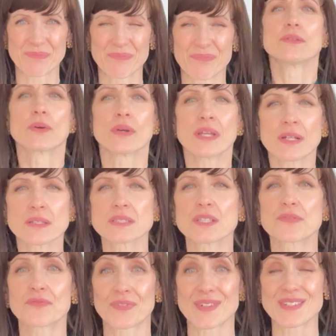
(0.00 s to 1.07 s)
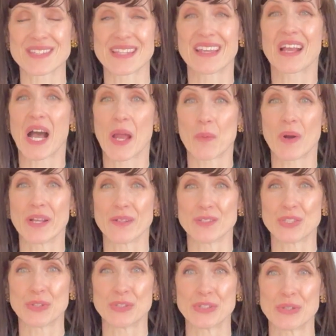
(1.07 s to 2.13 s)
So here's the first thing I want you
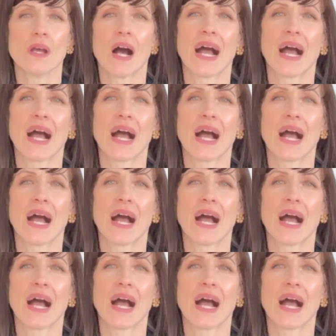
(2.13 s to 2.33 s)
to do.